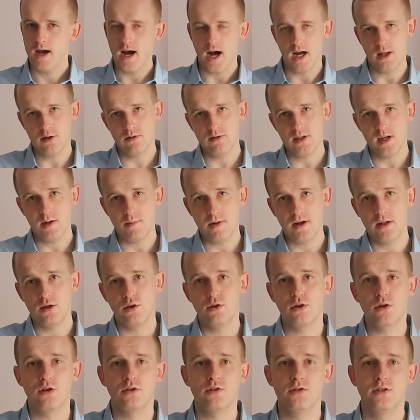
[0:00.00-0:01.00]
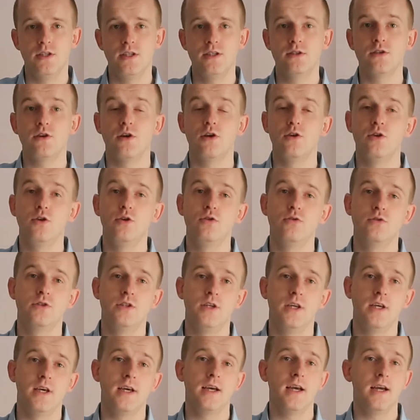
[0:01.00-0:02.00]
Another method consists on
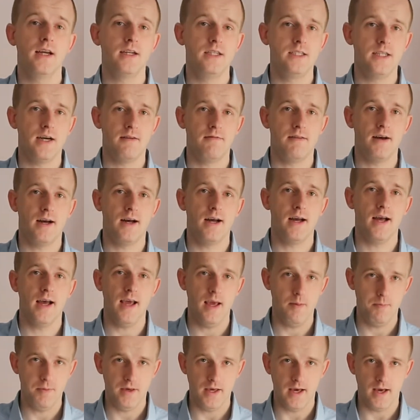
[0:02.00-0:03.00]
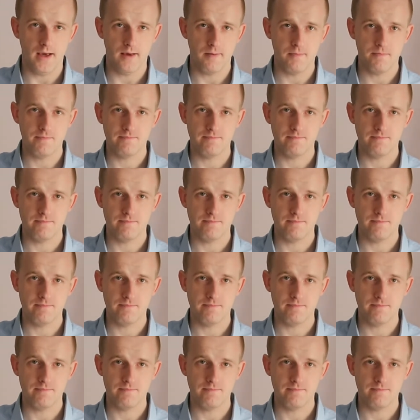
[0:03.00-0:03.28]
using Java API.